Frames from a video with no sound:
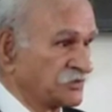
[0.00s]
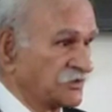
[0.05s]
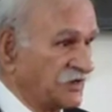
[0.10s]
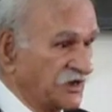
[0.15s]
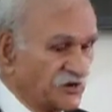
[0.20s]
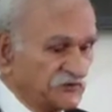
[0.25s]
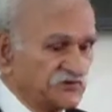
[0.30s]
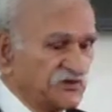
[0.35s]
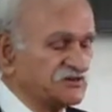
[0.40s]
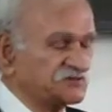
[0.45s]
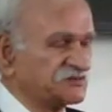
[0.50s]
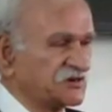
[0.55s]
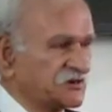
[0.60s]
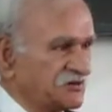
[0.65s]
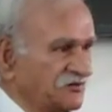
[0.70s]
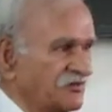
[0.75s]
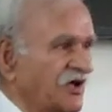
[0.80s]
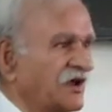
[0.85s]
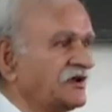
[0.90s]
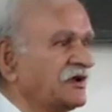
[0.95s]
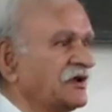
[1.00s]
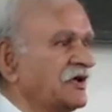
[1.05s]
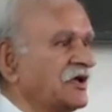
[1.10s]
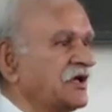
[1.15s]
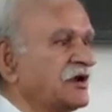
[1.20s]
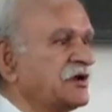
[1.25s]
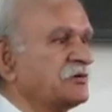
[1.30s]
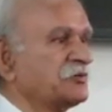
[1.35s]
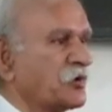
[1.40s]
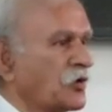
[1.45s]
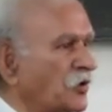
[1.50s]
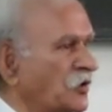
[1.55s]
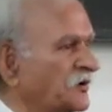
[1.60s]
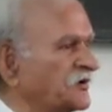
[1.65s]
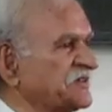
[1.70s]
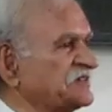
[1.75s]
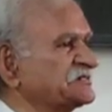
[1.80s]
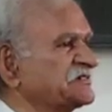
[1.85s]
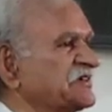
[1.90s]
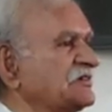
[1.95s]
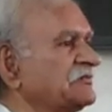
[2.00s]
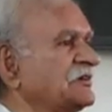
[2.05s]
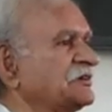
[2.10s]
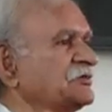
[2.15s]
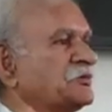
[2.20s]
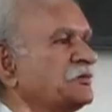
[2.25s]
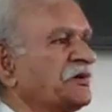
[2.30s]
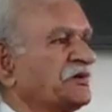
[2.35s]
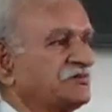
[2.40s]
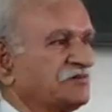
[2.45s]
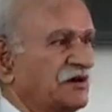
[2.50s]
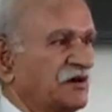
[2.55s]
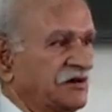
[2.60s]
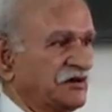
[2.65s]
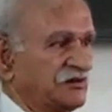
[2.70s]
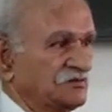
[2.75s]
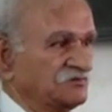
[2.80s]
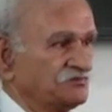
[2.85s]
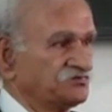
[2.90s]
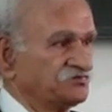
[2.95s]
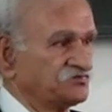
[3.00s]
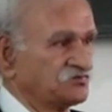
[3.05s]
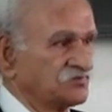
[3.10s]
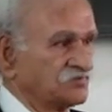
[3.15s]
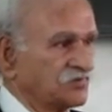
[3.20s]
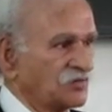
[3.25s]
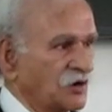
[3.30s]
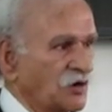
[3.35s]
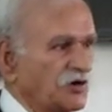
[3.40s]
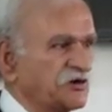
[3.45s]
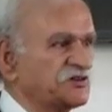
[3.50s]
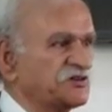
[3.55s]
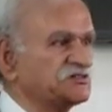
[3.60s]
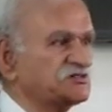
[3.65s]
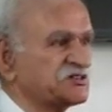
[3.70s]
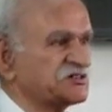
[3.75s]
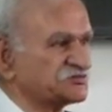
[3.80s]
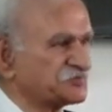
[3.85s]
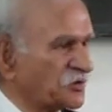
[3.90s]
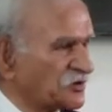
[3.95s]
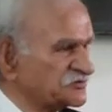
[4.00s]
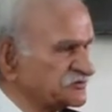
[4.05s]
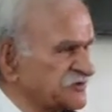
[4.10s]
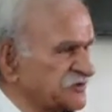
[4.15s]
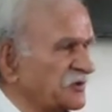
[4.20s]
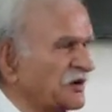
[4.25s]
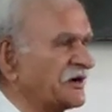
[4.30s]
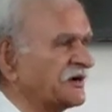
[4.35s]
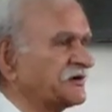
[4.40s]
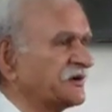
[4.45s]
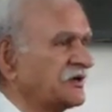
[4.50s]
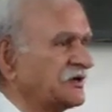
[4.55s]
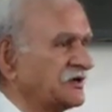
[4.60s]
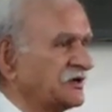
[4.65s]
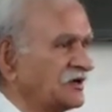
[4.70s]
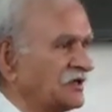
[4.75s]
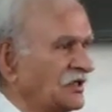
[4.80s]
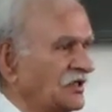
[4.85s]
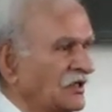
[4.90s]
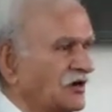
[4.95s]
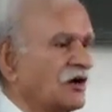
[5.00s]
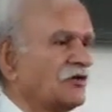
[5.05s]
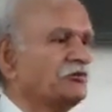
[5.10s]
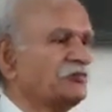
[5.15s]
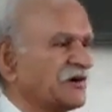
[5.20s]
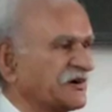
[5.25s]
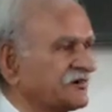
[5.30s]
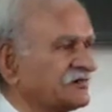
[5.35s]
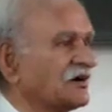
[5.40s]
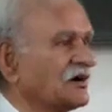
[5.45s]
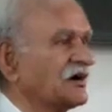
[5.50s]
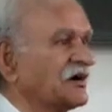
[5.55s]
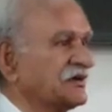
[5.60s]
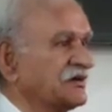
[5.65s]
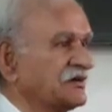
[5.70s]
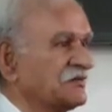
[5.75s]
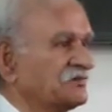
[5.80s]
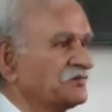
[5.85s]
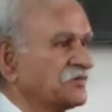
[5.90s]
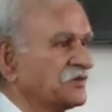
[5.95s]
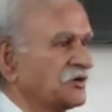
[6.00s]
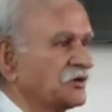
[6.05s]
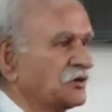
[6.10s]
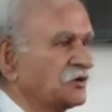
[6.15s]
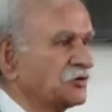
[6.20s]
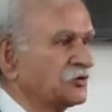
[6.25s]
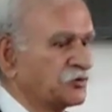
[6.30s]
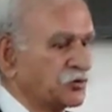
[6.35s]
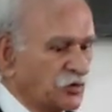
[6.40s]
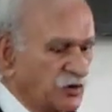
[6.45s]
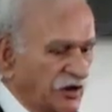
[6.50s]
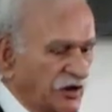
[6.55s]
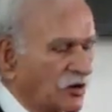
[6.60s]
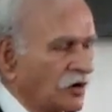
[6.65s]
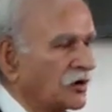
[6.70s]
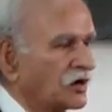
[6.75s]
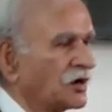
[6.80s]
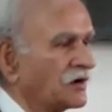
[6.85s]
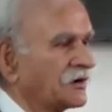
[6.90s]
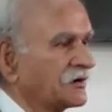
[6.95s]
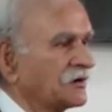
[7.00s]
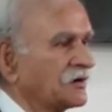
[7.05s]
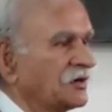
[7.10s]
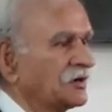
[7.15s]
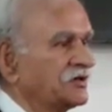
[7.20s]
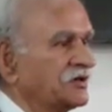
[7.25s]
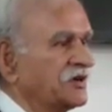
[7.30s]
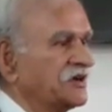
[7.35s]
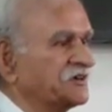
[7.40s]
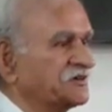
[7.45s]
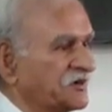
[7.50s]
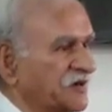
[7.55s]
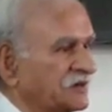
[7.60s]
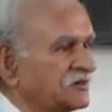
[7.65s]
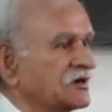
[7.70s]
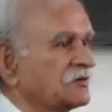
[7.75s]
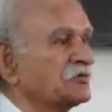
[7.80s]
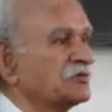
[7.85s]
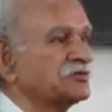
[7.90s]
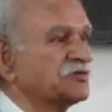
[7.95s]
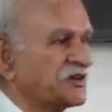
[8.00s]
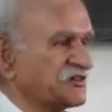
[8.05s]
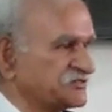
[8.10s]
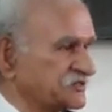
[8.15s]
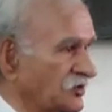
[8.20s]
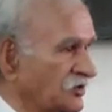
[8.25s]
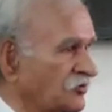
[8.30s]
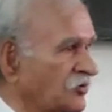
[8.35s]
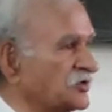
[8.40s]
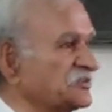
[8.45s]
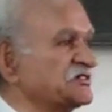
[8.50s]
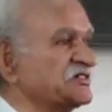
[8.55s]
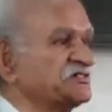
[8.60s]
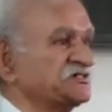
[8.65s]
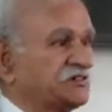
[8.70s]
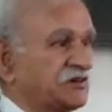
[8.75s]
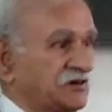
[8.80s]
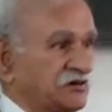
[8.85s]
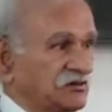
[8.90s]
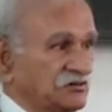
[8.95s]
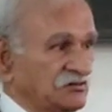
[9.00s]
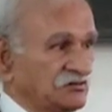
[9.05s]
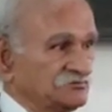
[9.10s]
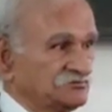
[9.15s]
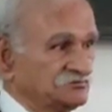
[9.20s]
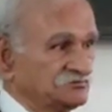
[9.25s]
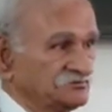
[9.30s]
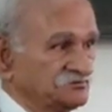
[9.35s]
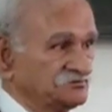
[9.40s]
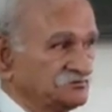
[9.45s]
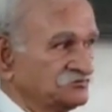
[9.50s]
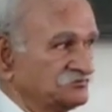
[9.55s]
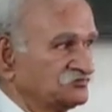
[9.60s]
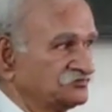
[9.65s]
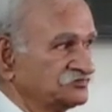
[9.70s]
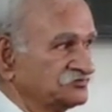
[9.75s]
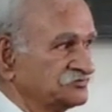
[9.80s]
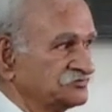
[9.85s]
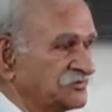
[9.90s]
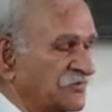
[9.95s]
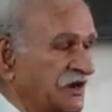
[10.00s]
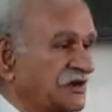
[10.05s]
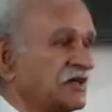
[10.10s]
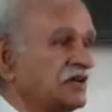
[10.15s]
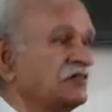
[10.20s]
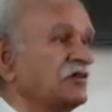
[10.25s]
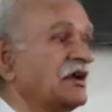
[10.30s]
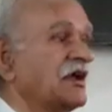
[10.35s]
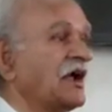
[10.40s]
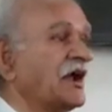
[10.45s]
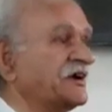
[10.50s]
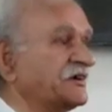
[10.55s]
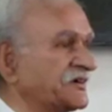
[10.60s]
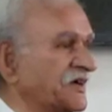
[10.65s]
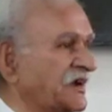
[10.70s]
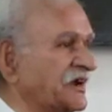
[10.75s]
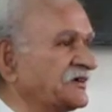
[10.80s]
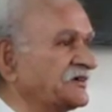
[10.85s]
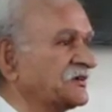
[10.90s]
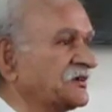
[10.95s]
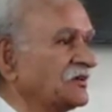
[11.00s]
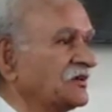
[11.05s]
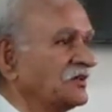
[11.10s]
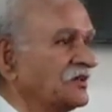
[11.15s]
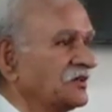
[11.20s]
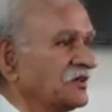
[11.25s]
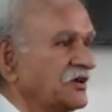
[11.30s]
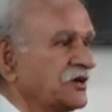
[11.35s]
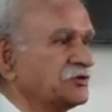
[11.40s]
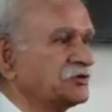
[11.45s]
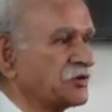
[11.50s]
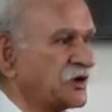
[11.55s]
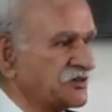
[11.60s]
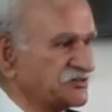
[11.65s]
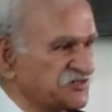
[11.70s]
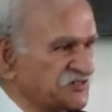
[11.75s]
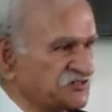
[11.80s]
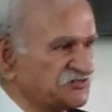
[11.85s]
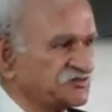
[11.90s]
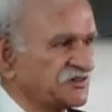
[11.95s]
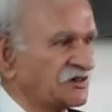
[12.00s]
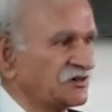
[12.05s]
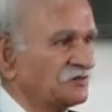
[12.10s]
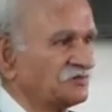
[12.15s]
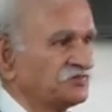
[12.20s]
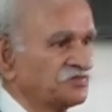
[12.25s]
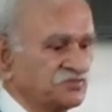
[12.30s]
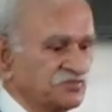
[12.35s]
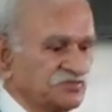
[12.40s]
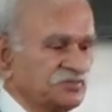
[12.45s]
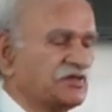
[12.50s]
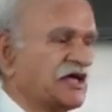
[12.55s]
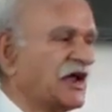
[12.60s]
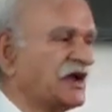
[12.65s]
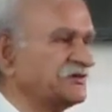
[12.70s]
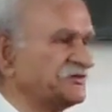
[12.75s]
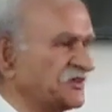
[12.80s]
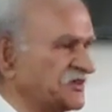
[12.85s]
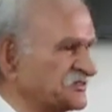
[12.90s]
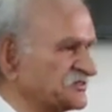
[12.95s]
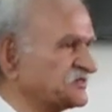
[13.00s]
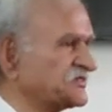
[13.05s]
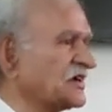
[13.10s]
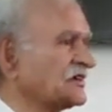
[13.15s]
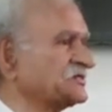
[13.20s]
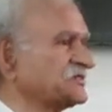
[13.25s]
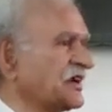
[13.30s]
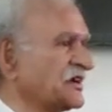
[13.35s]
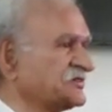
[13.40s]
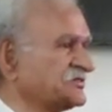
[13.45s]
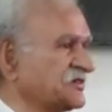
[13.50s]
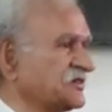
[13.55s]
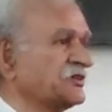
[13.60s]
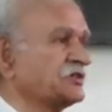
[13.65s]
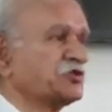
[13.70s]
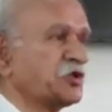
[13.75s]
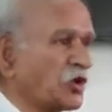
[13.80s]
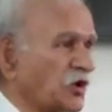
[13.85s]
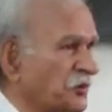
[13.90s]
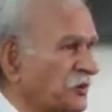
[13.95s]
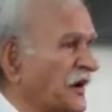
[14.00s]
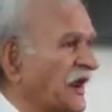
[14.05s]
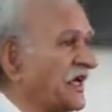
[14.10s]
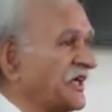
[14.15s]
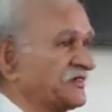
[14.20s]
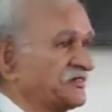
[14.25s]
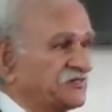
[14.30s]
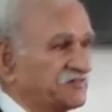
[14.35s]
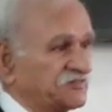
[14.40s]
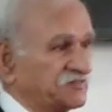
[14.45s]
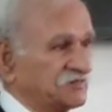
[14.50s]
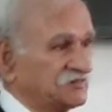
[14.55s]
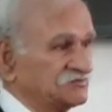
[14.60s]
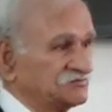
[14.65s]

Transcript: It is when a report is given to Patwari, now it is responsibility of Patwari to record it in the mutation of register. Then he will enter it into a register that this transaction took place